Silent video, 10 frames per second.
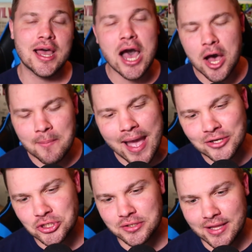
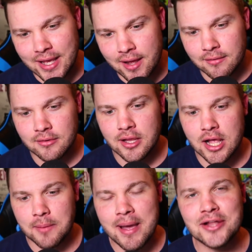Imagine that.
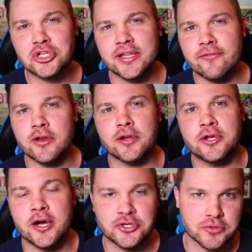Imagine living in a
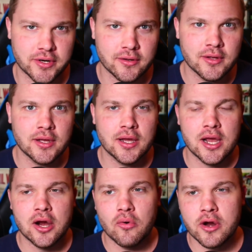country
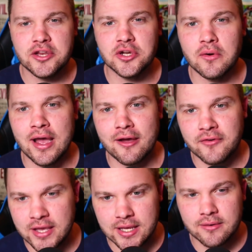where you don't have
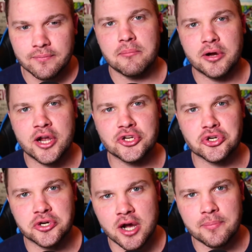heat because
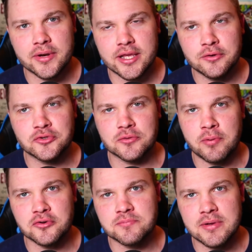your company, who's
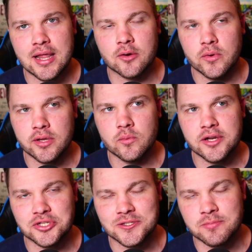supposed to be like really
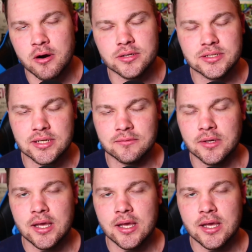rich and smart and stuff,